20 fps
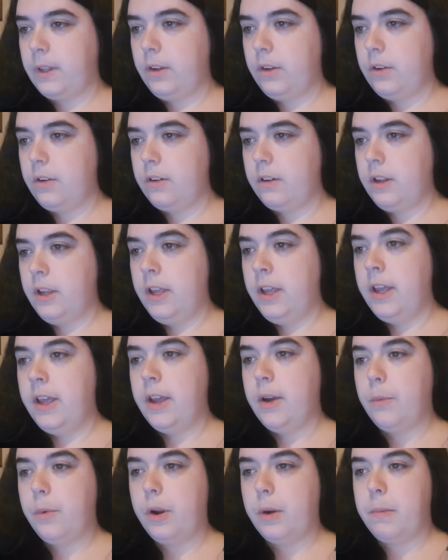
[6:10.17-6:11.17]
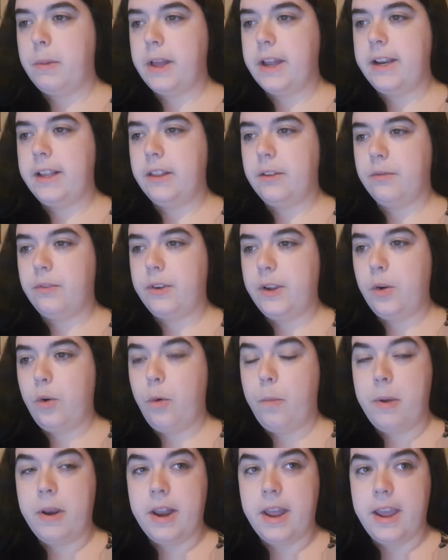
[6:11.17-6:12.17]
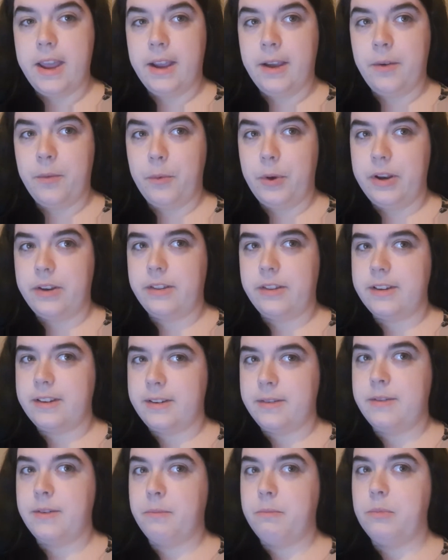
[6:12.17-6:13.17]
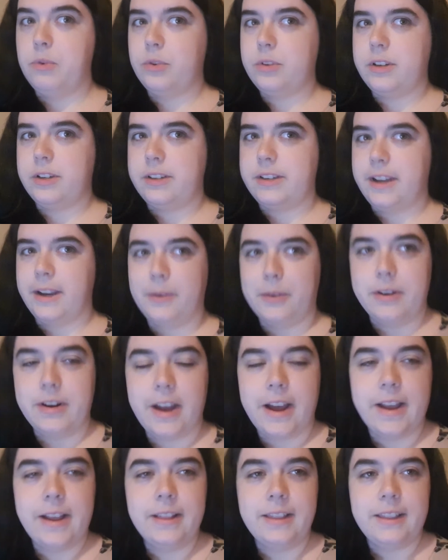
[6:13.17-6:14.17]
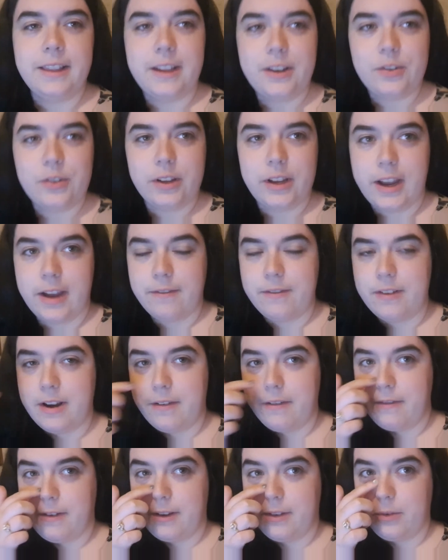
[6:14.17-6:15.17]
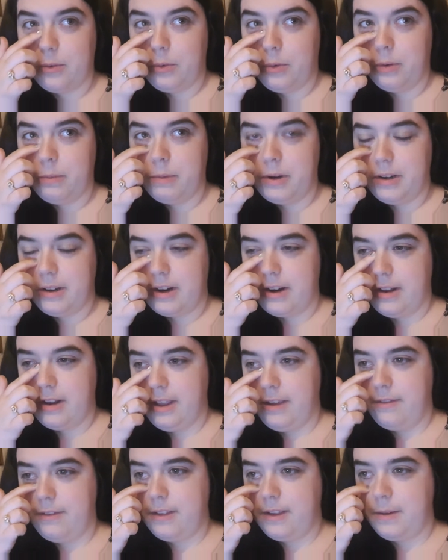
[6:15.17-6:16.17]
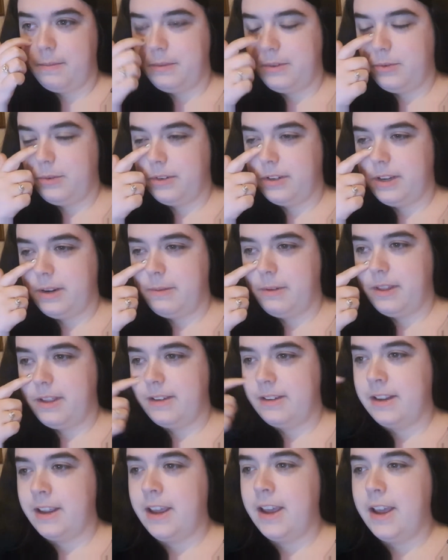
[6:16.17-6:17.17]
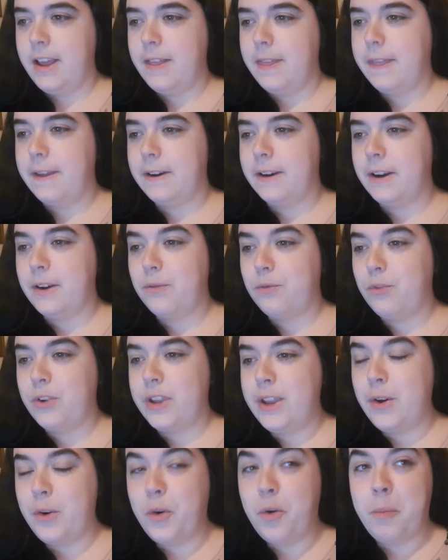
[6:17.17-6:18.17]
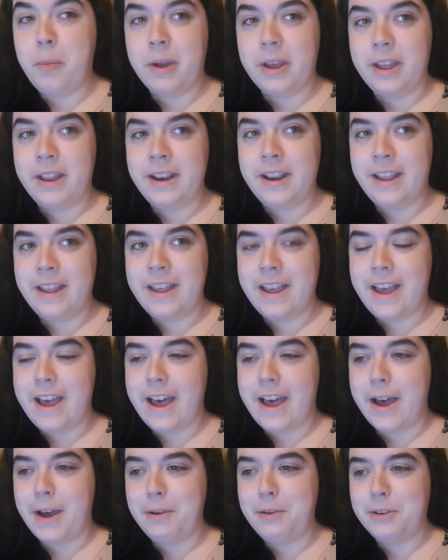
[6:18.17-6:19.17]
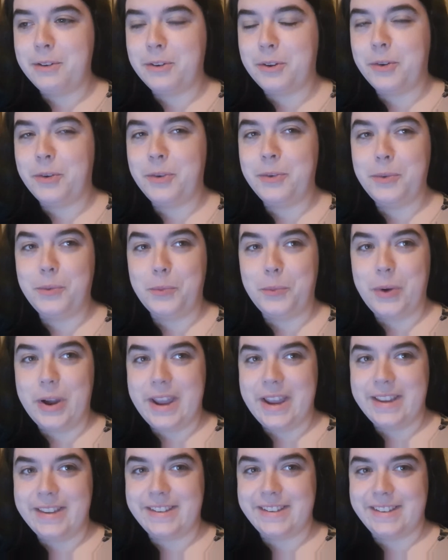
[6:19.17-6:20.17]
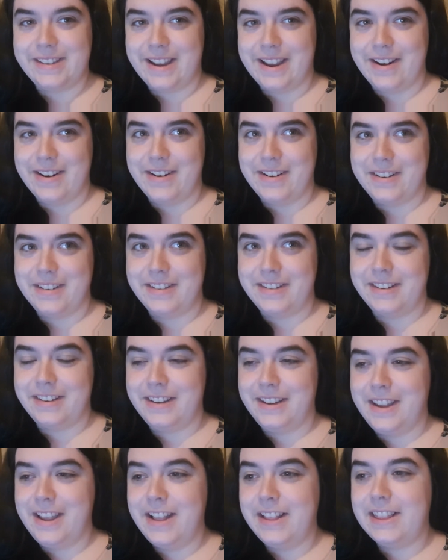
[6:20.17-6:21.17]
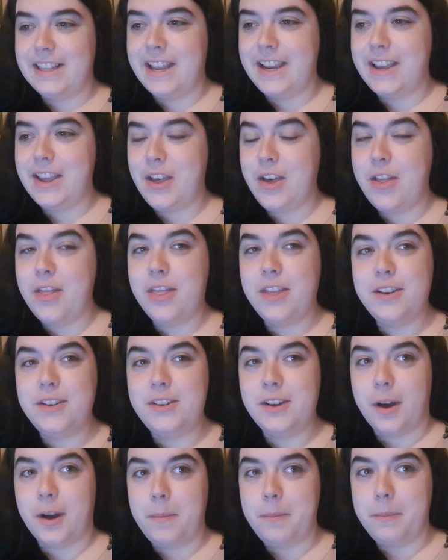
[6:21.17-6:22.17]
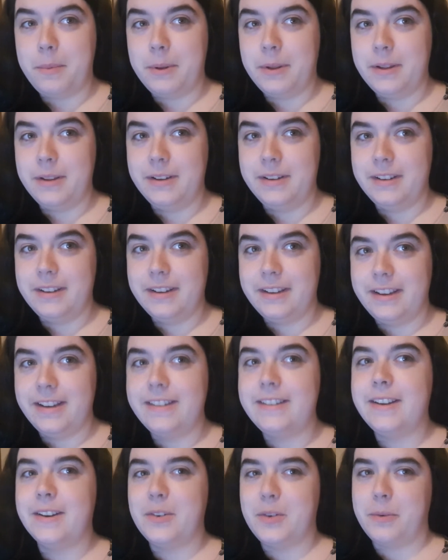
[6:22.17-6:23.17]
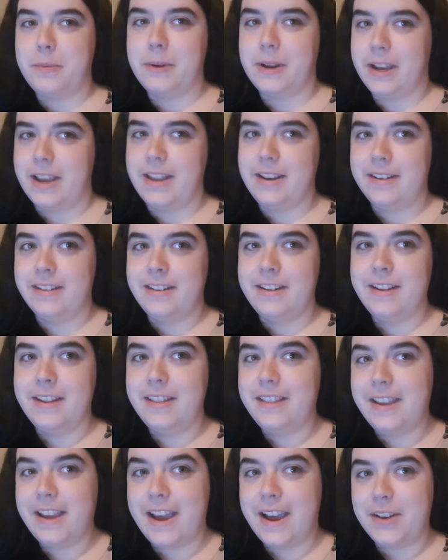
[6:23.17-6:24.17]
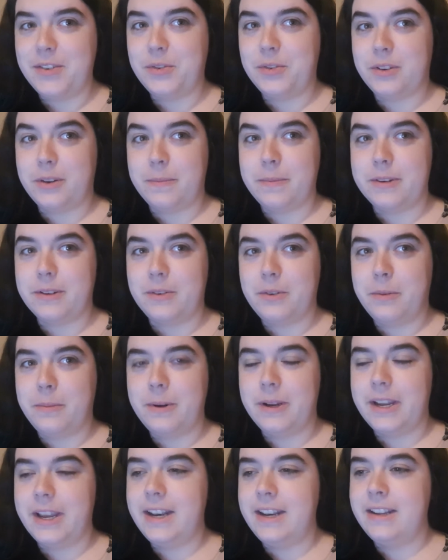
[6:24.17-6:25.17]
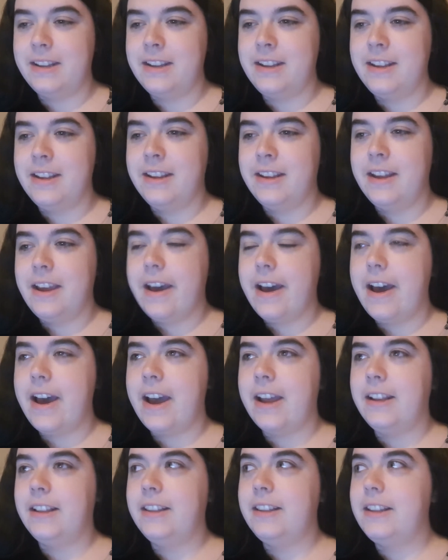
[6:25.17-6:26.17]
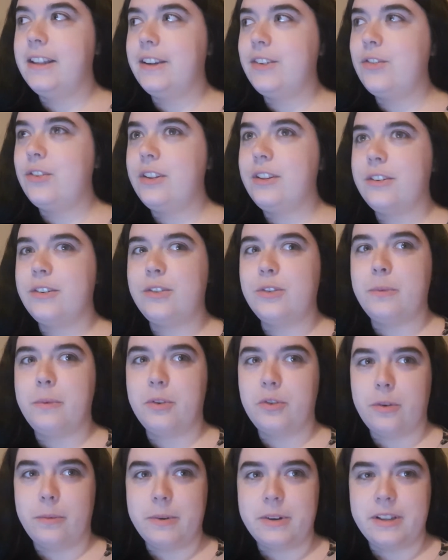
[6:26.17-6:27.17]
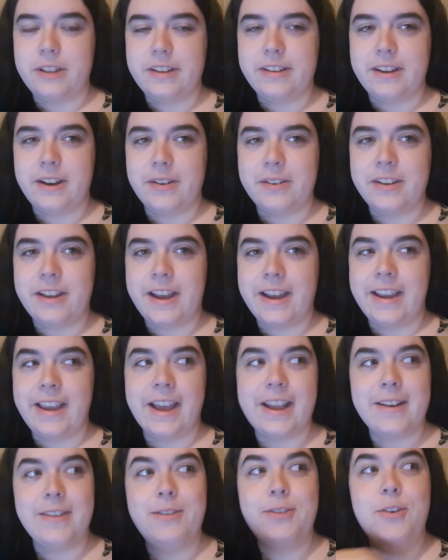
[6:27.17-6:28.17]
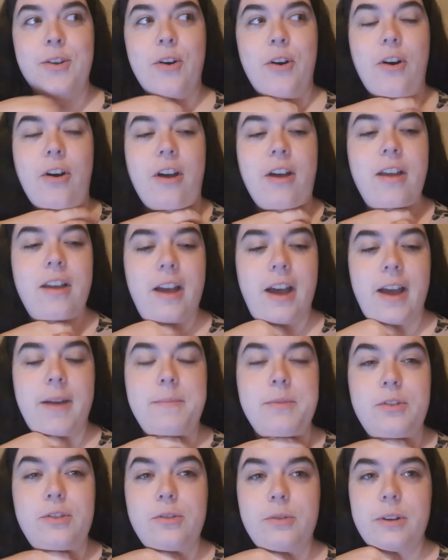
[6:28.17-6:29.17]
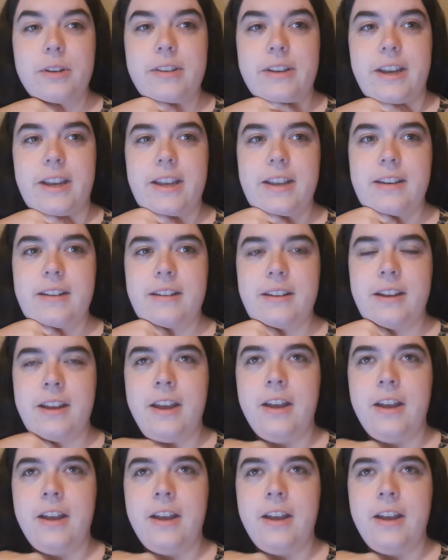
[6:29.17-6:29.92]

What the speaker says: Good. We are planning the reopening, which this is the most exciting one. I literally have never felt so old in my entire life that I'm so excited about this. They're going to reopen household waste centres. Like, the dump is going to open again. The actual dump is going to open again. And literally there's so much rubbish in this house. I cannot. I'm so excited.